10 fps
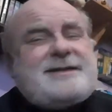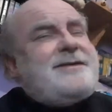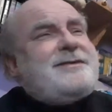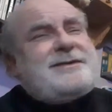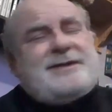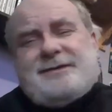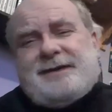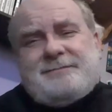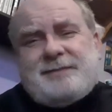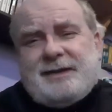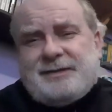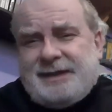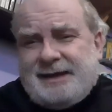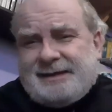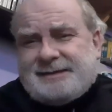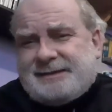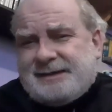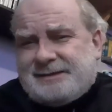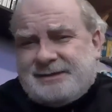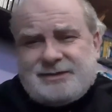they would do it, but this
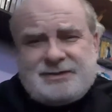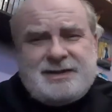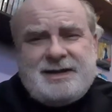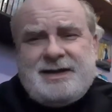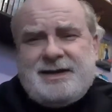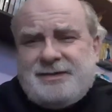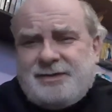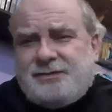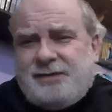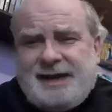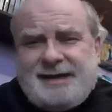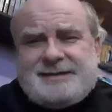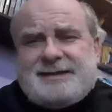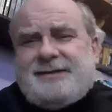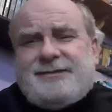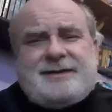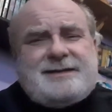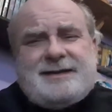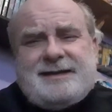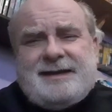is just the
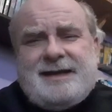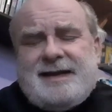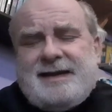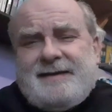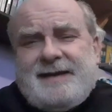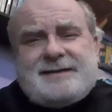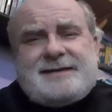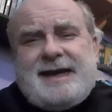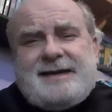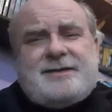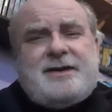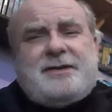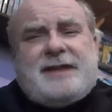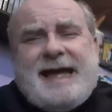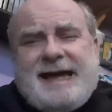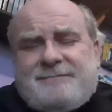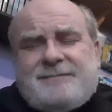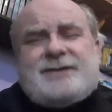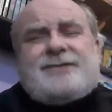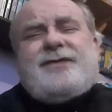creativity. Again, the whole
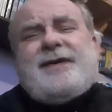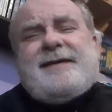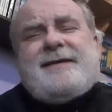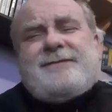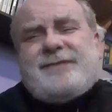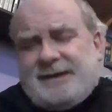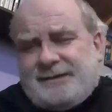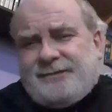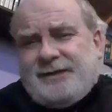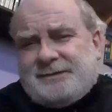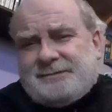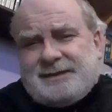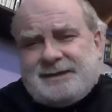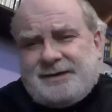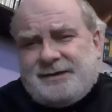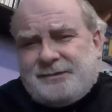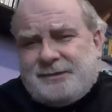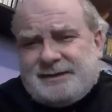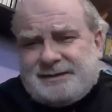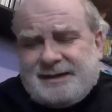atmosphere of these films is
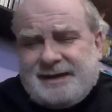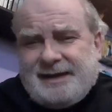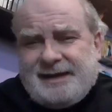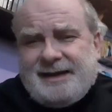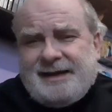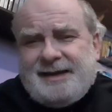always there.